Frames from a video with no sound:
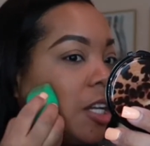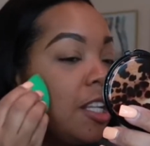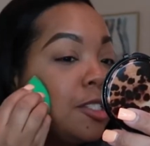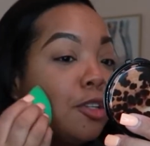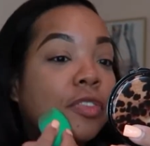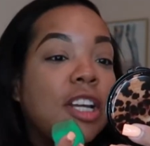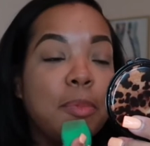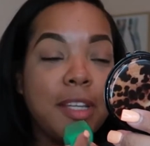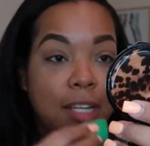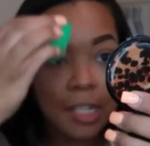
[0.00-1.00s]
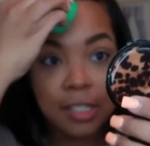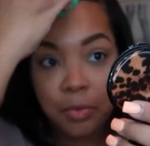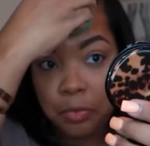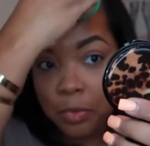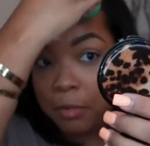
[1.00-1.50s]
And it's so funny because
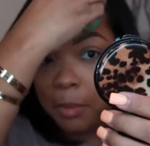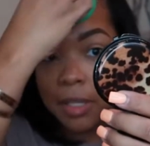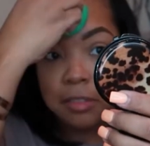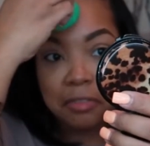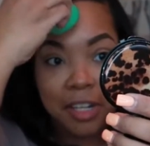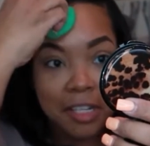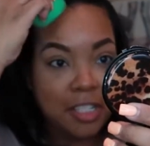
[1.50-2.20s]
one of my best friends,